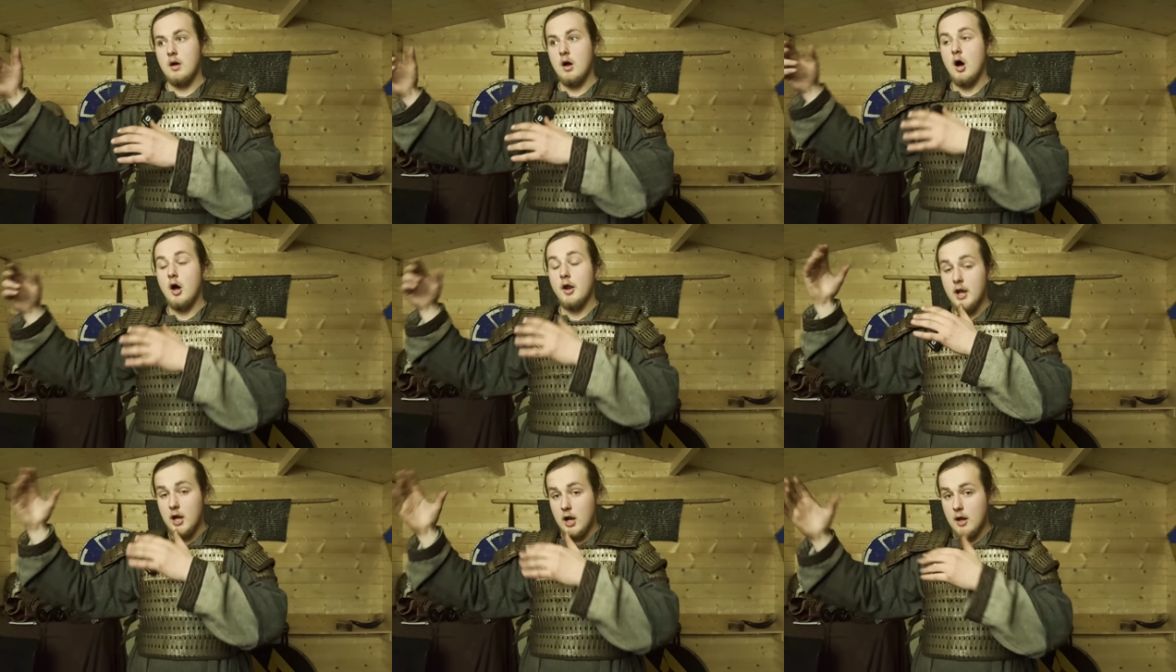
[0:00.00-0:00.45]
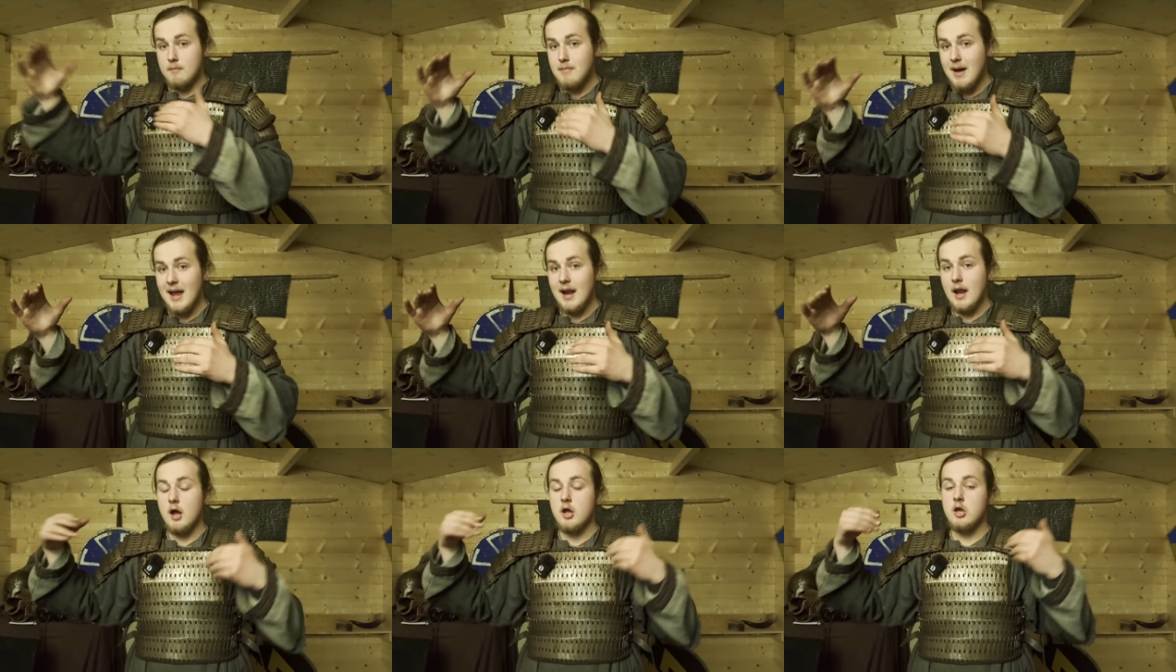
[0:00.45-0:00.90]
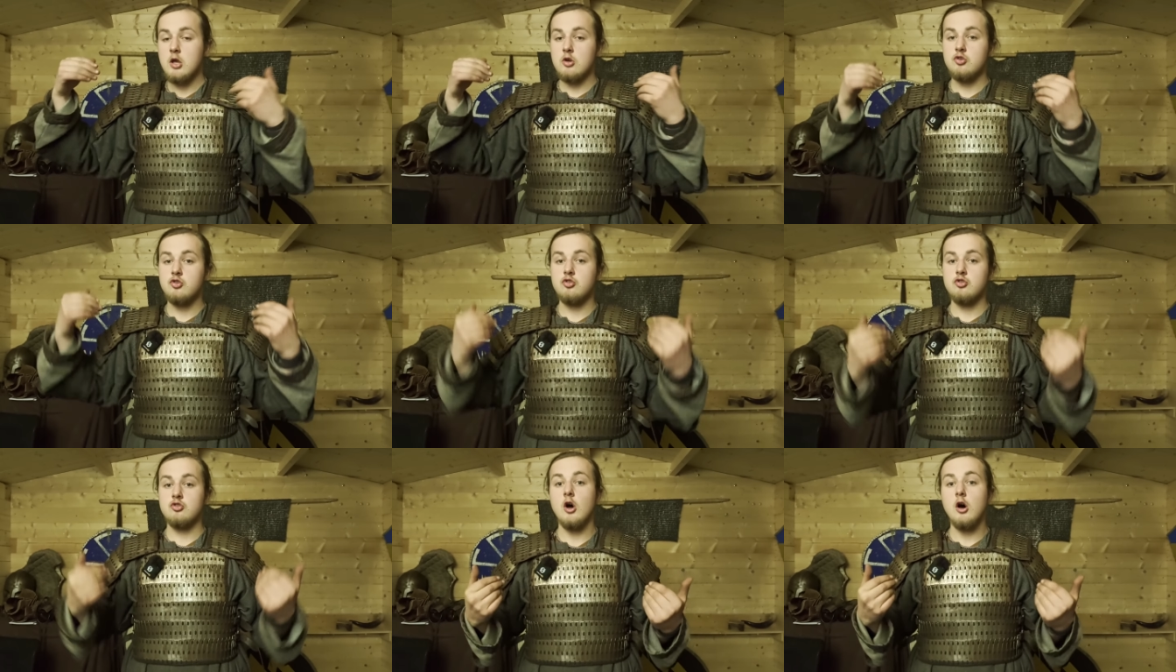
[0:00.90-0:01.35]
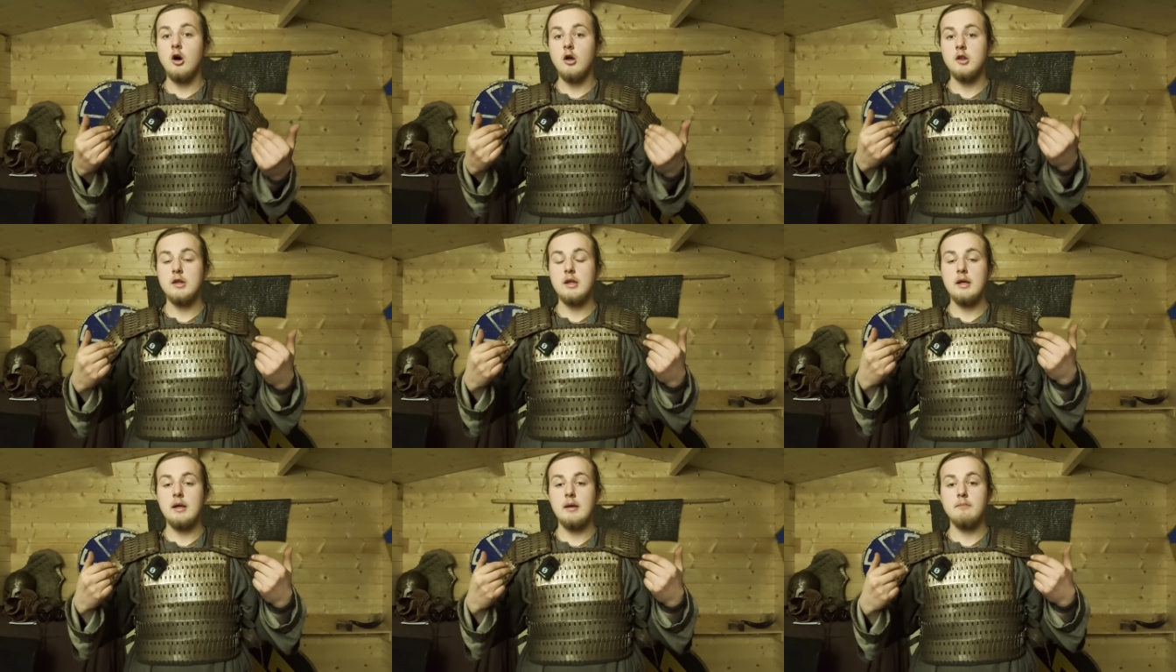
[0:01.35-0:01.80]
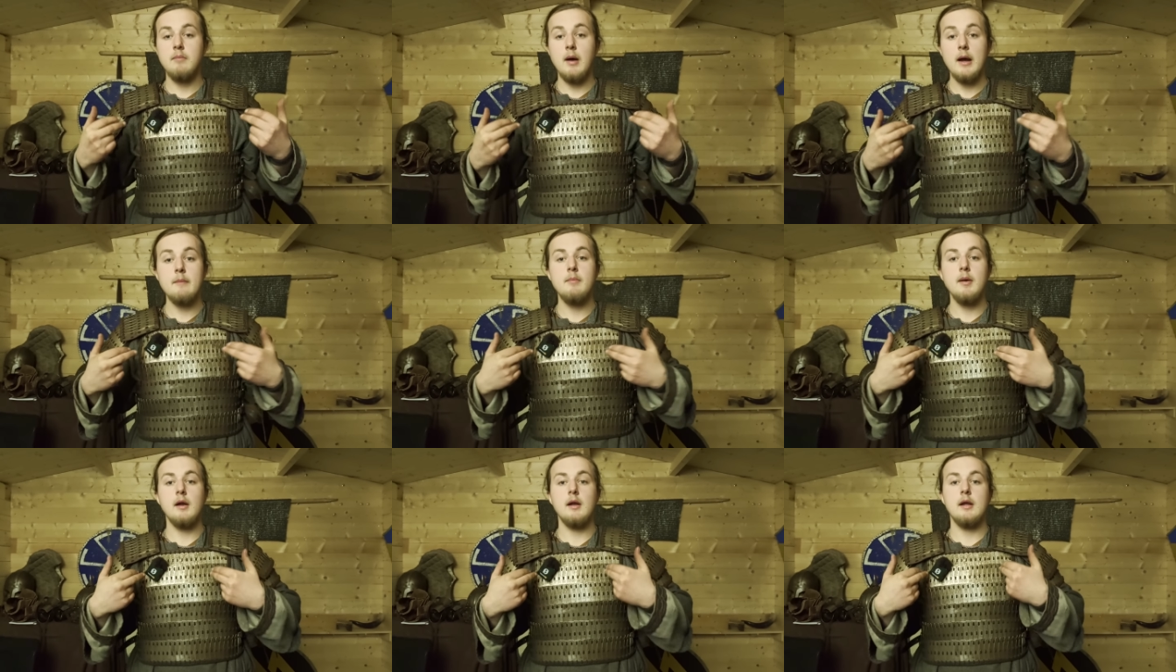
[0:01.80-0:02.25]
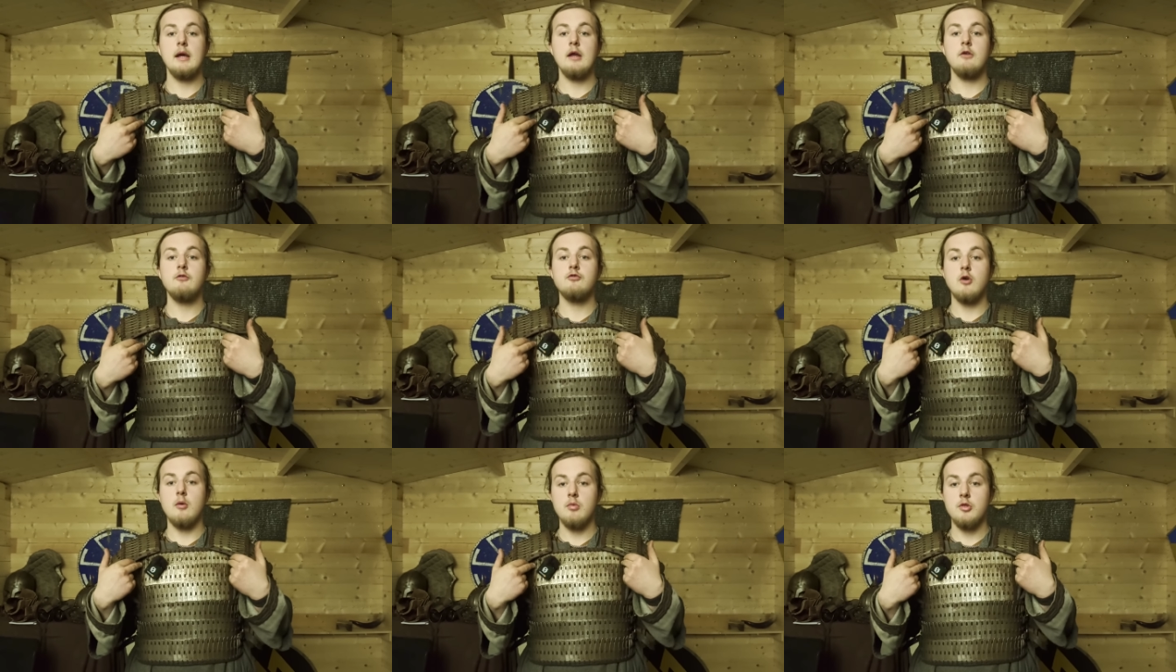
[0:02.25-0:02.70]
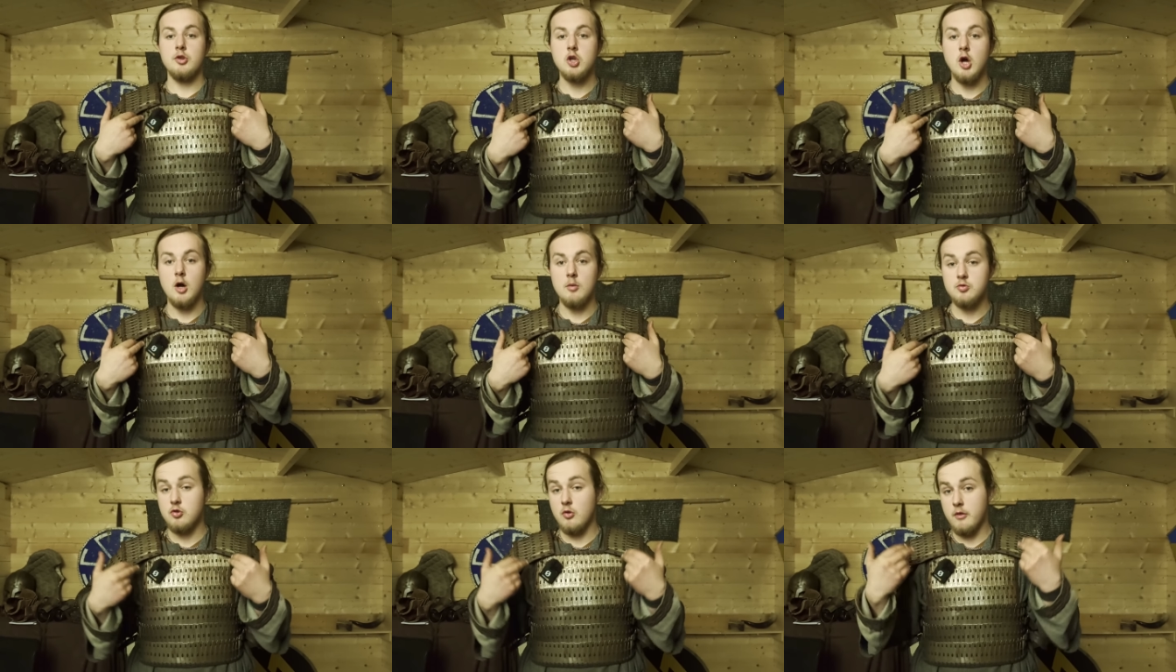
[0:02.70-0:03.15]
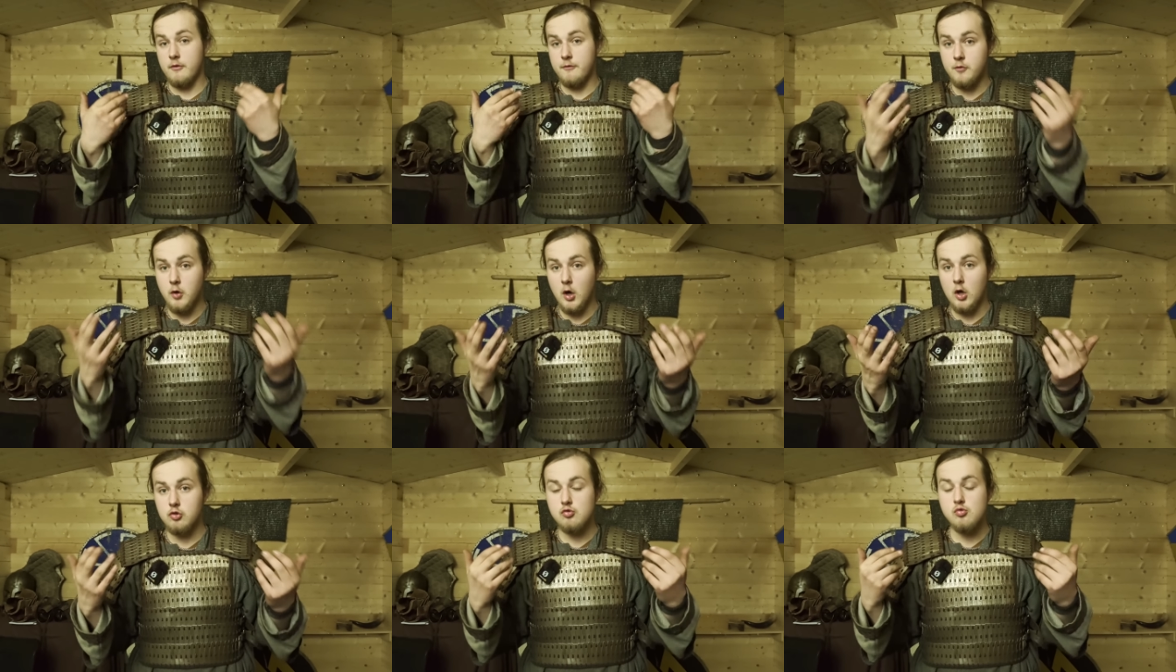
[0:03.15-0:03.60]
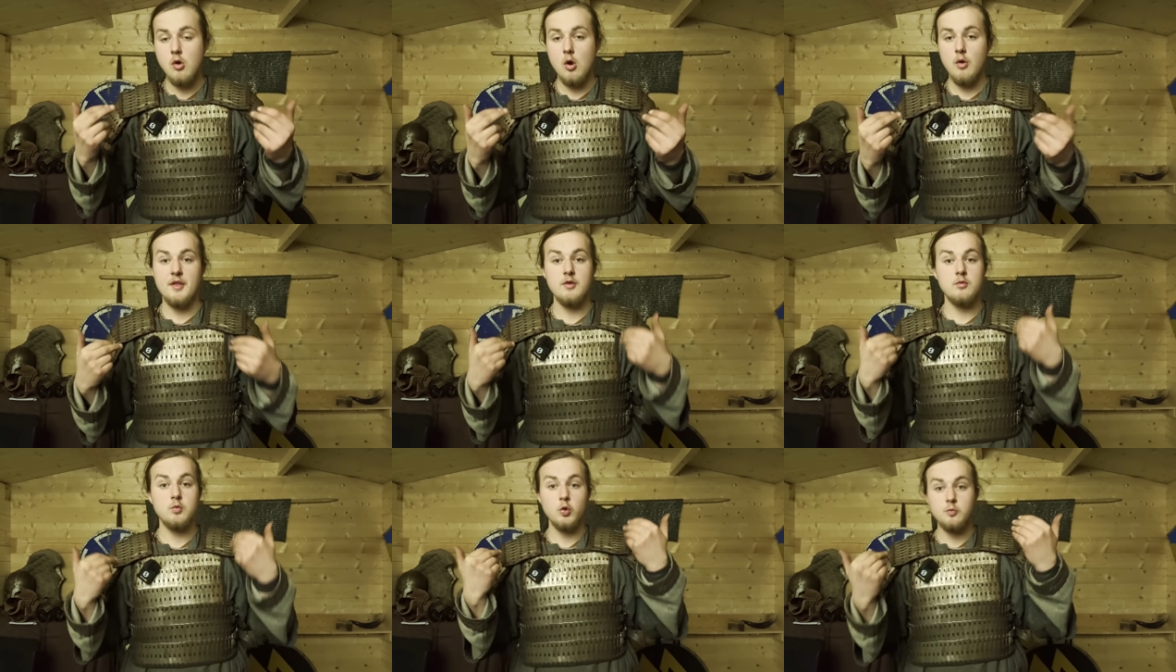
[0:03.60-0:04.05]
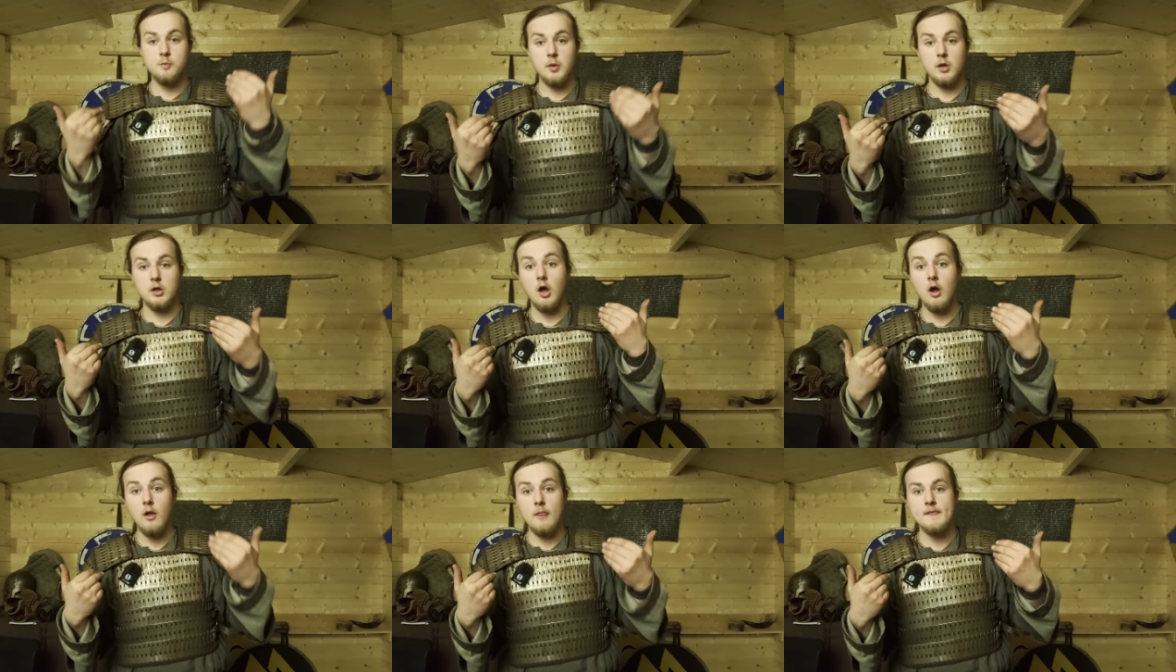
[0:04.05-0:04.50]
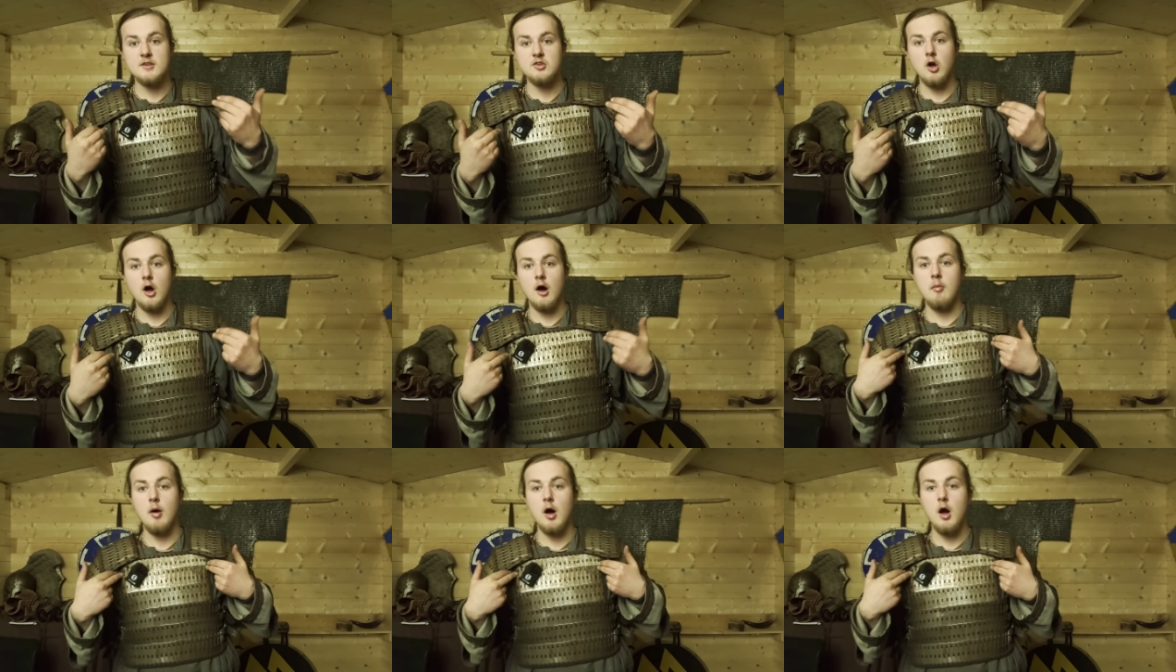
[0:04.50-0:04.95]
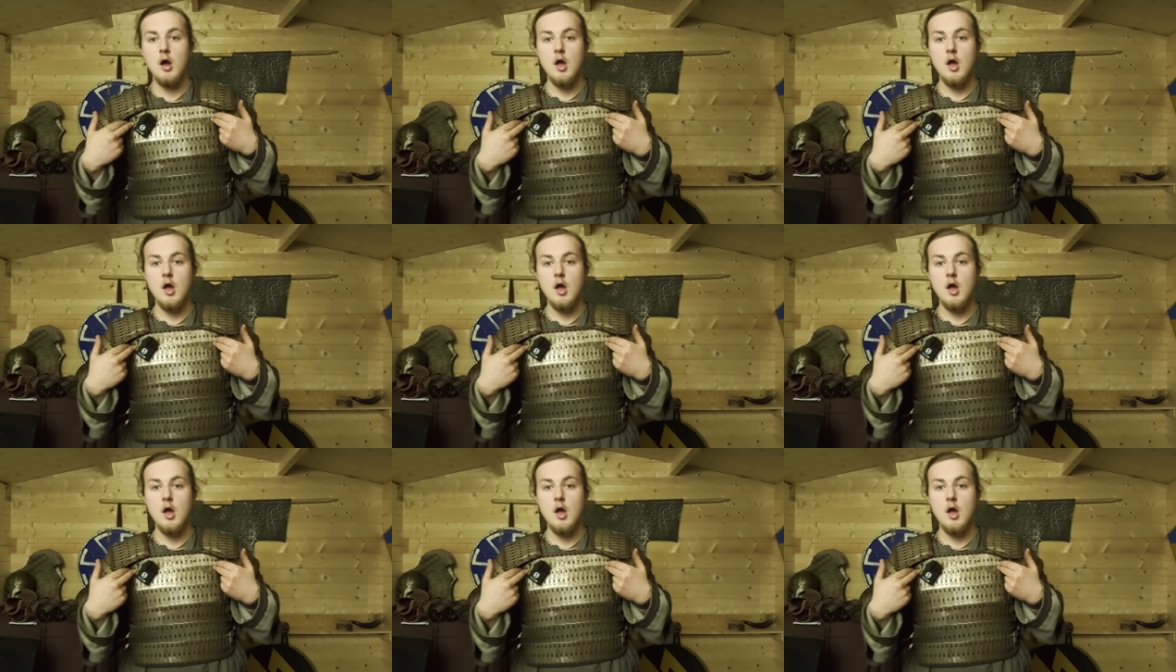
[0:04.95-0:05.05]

On a lamellar, you're starting by building it from the top. So the first row that was built on this armor